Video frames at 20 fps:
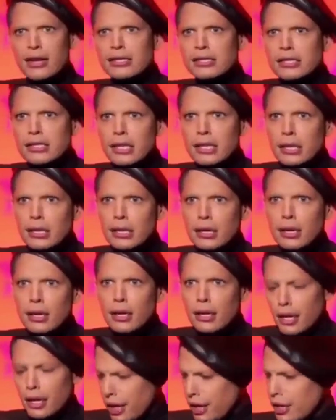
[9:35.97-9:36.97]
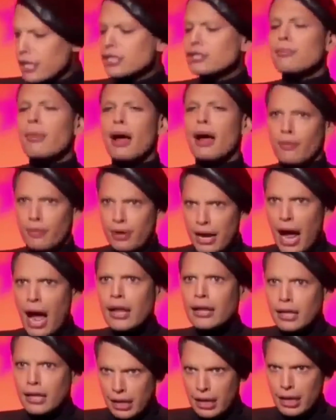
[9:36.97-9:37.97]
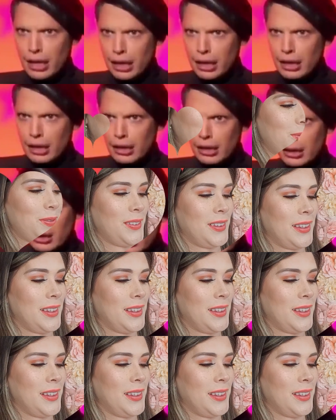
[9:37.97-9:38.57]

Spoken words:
the fantasy, it is my reality.